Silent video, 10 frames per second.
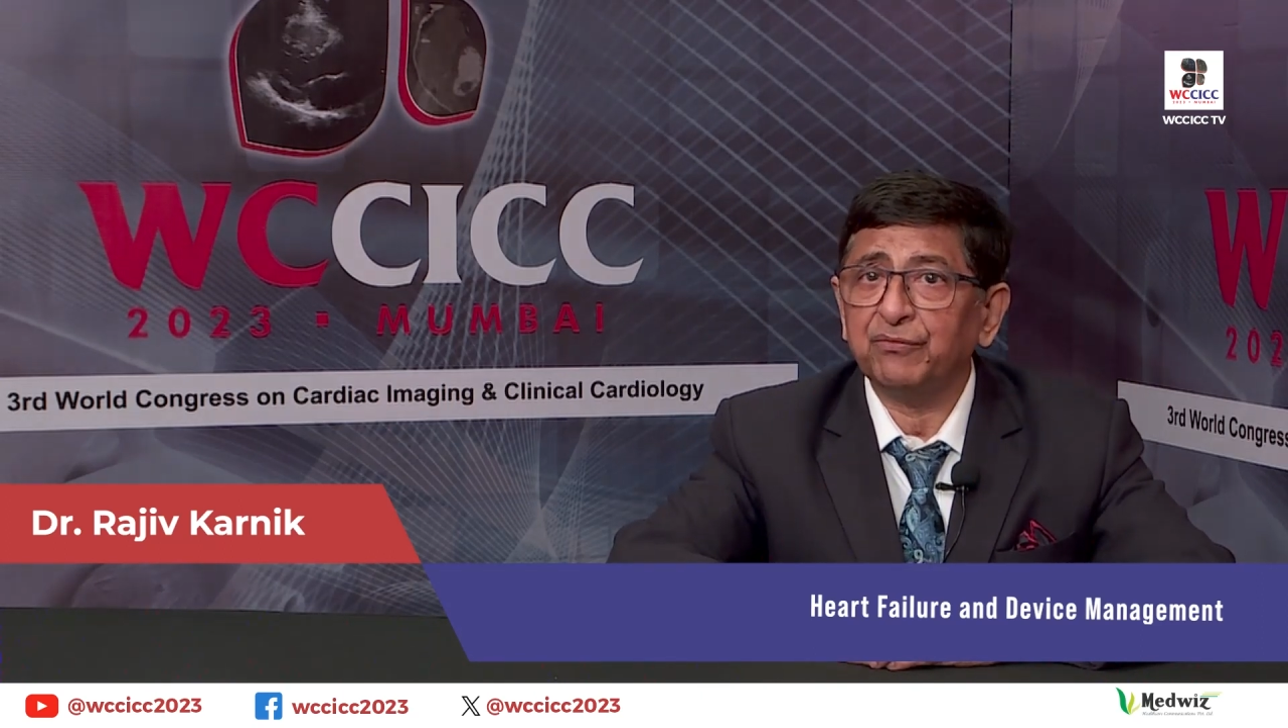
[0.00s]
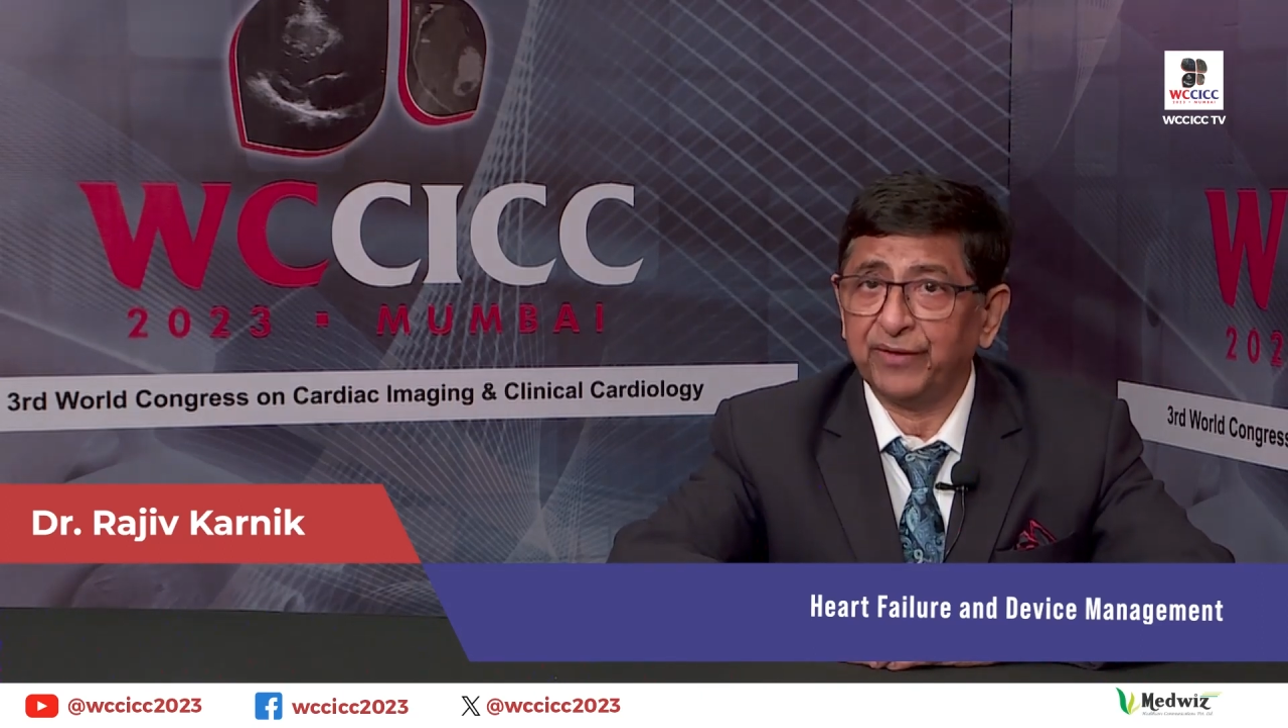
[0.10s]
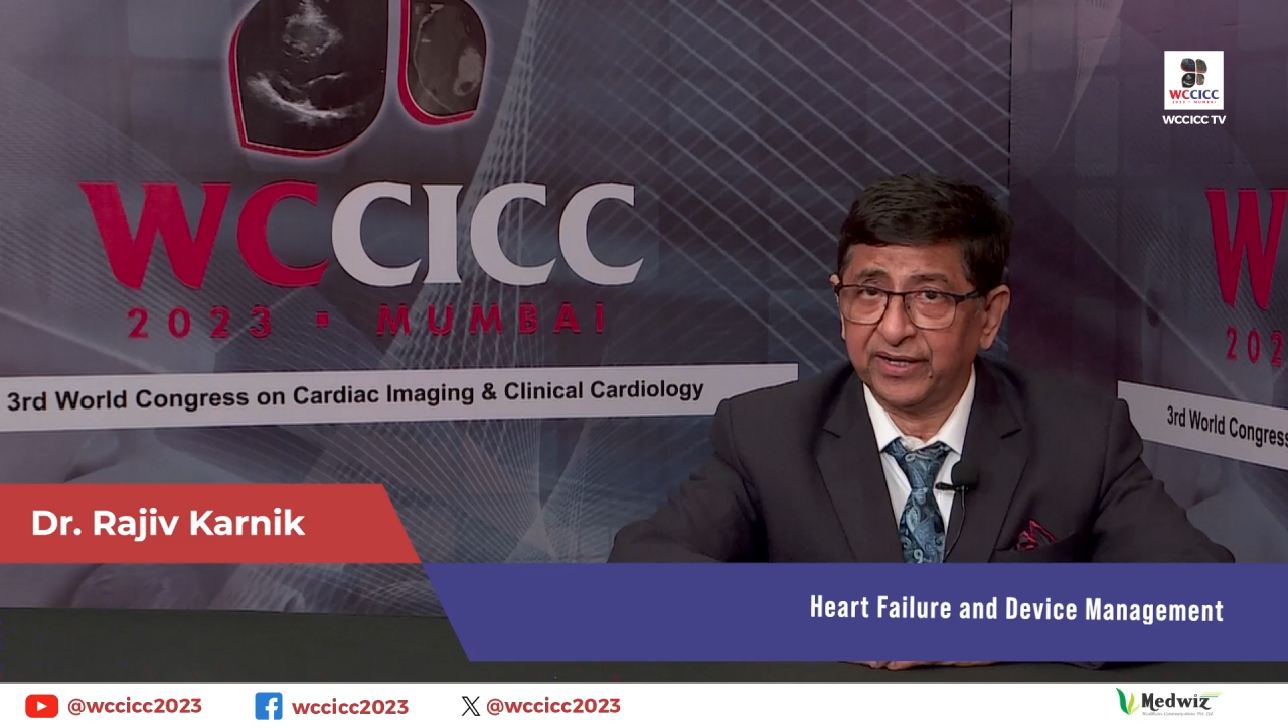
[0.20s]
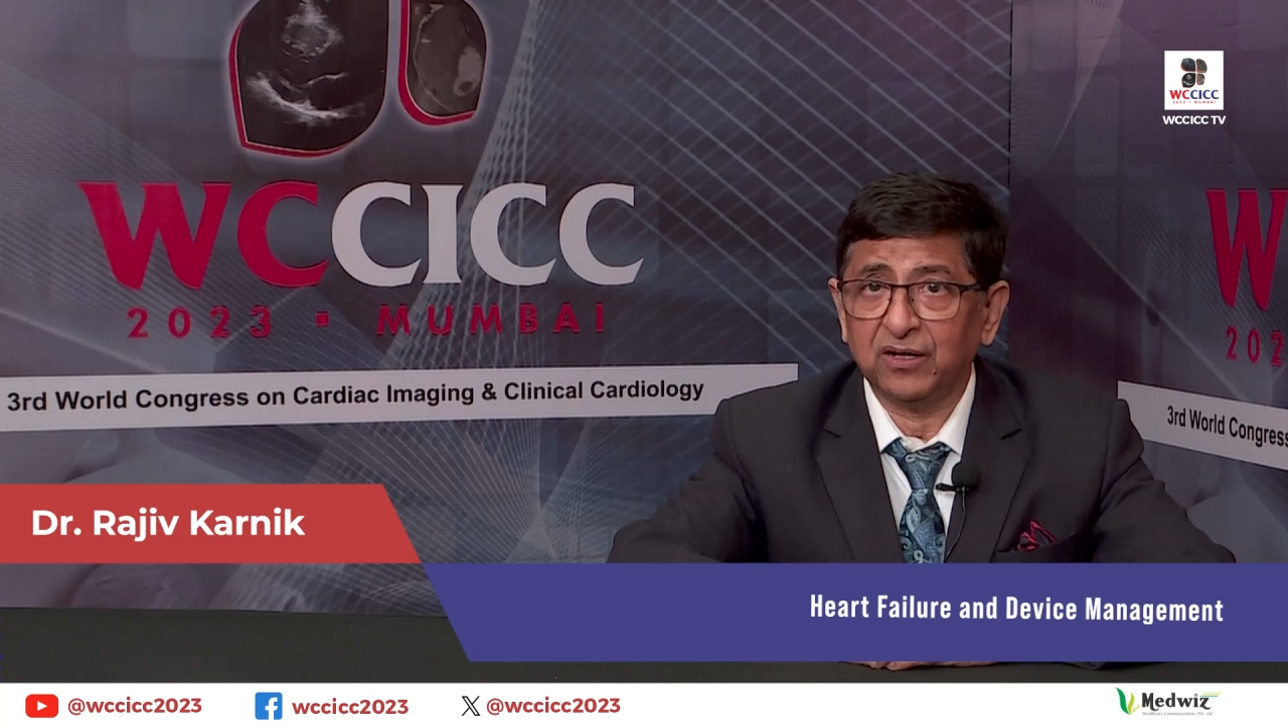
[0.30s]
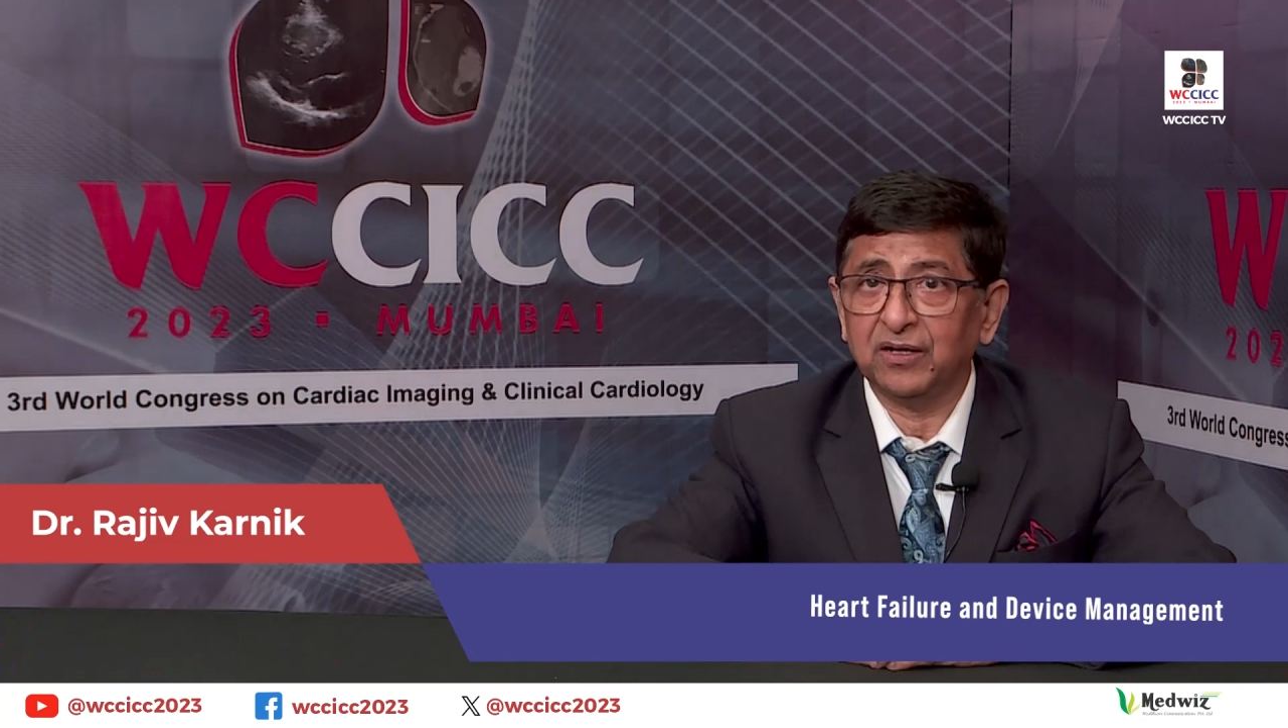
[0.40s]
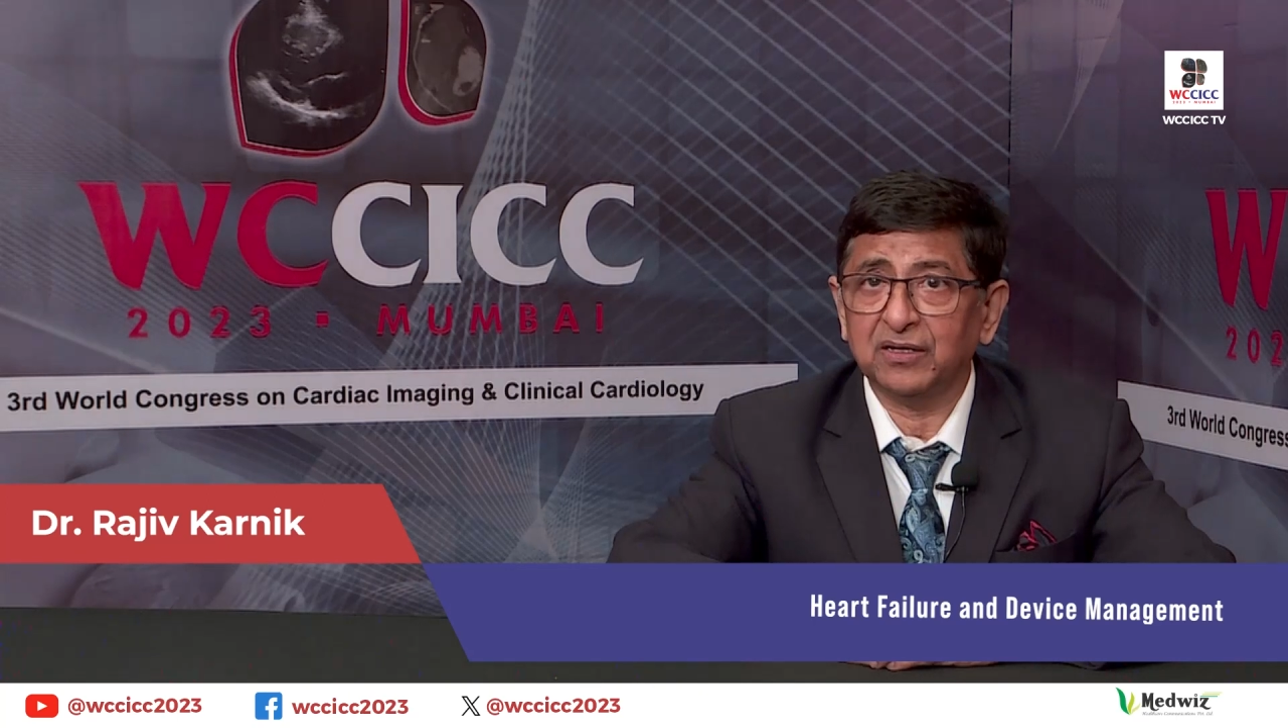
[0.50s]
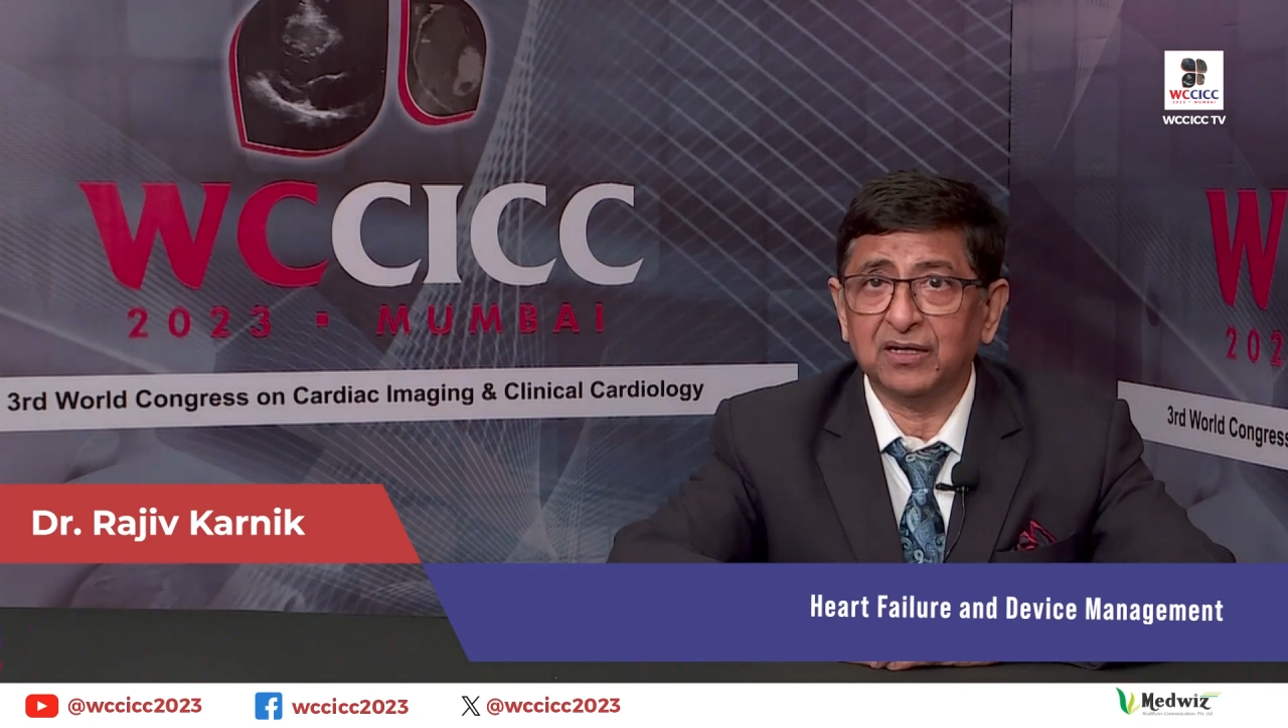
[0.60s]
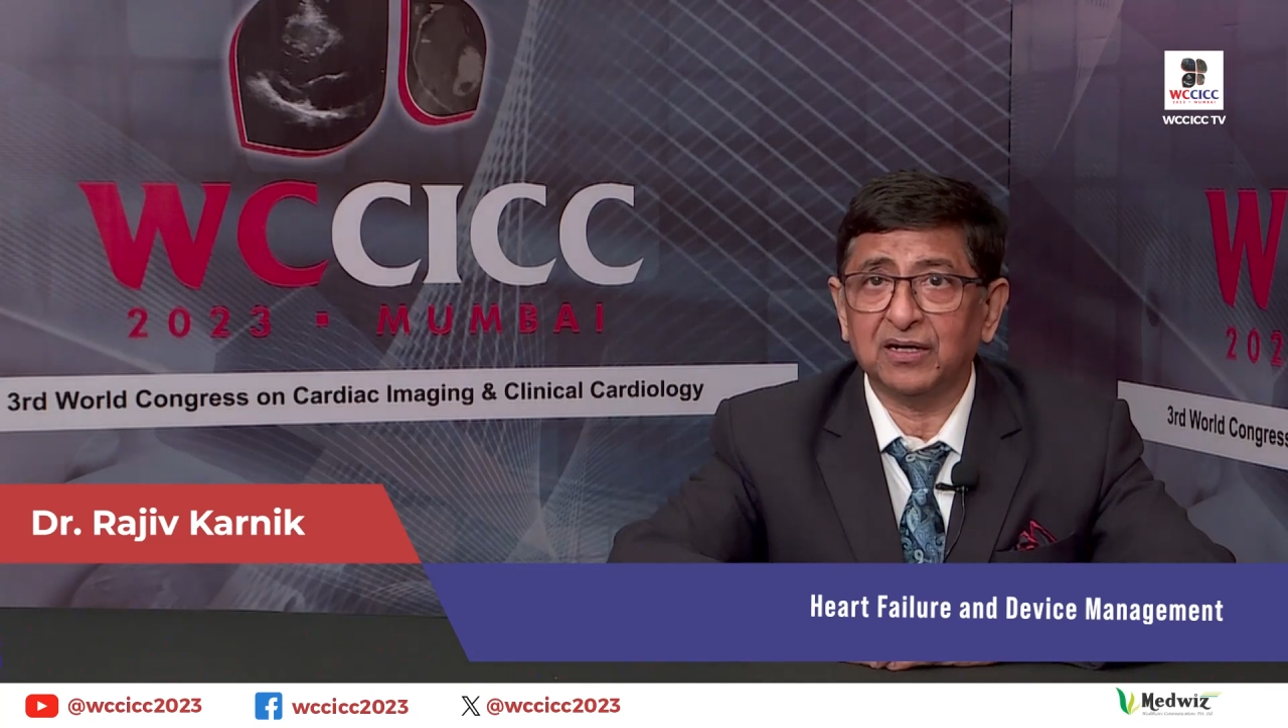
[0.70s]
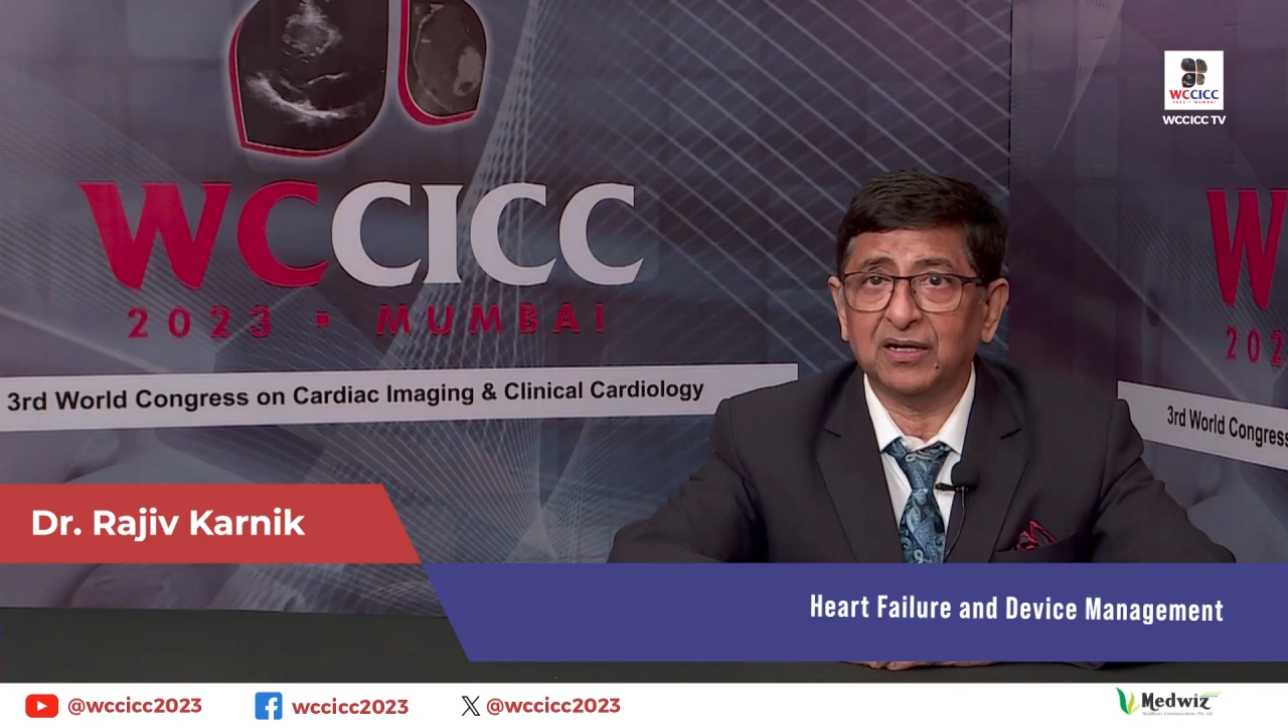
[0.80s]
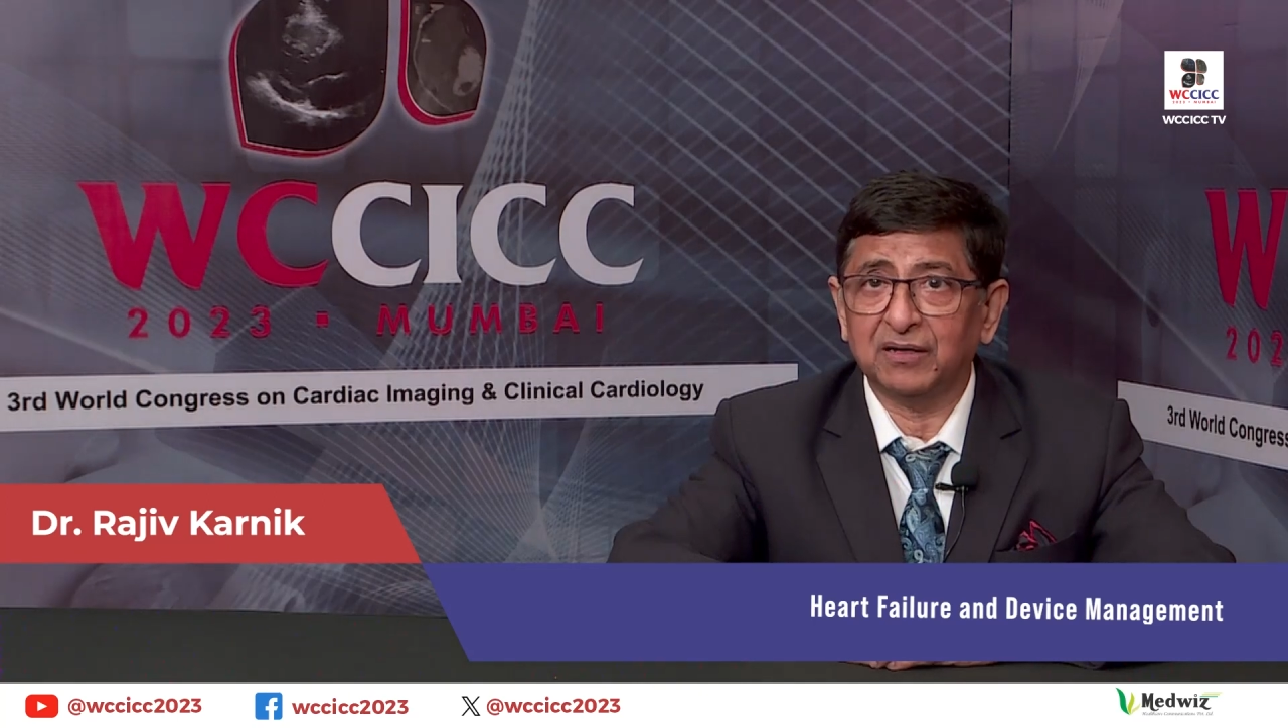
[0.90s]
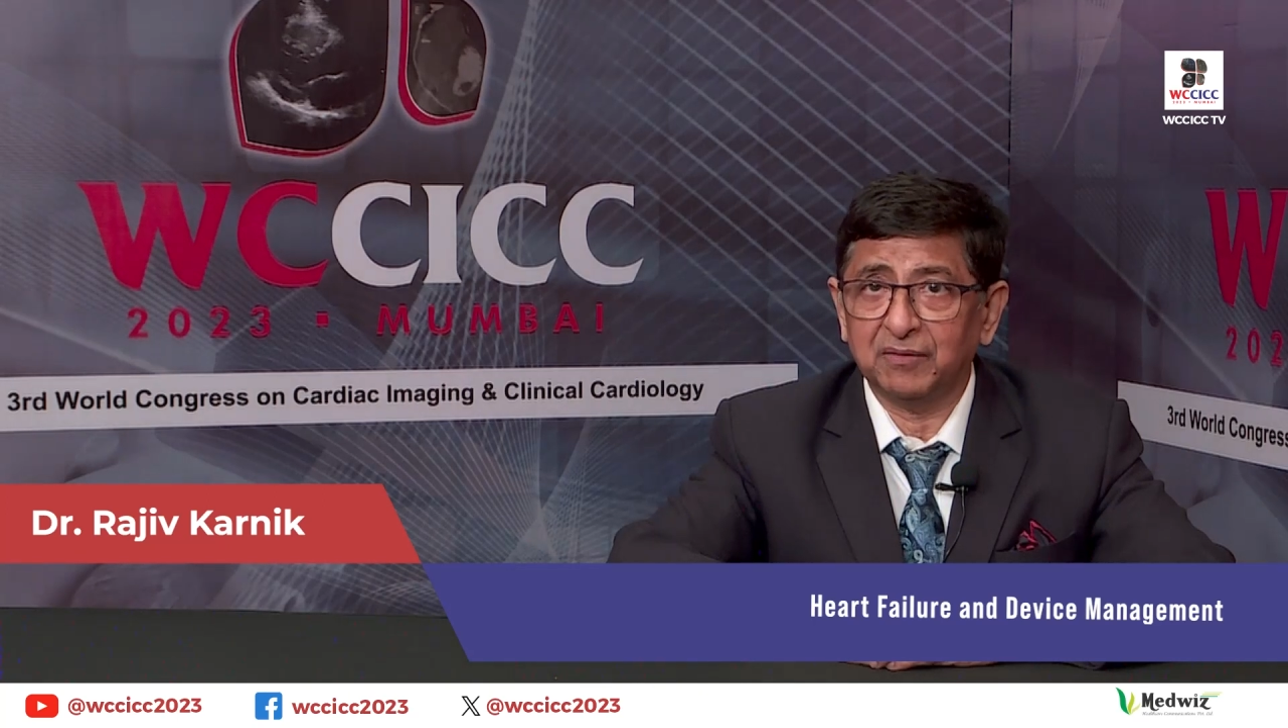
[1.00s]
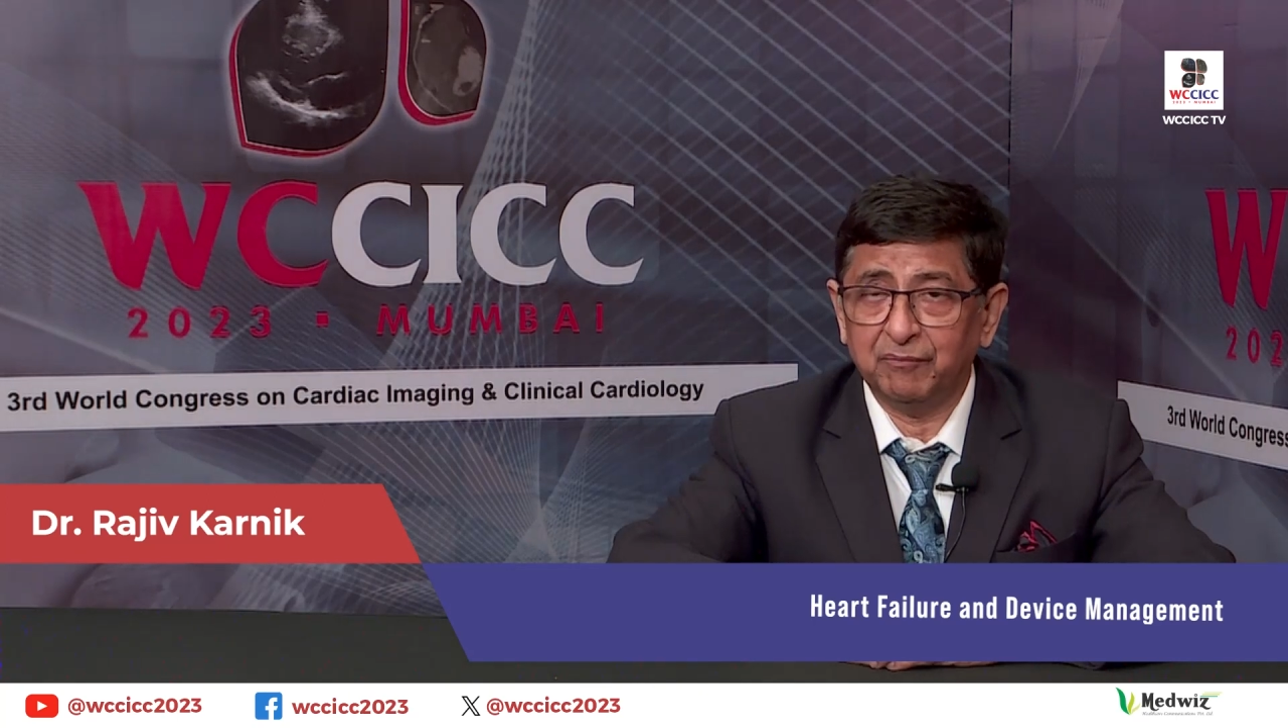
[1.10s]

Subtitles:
fatal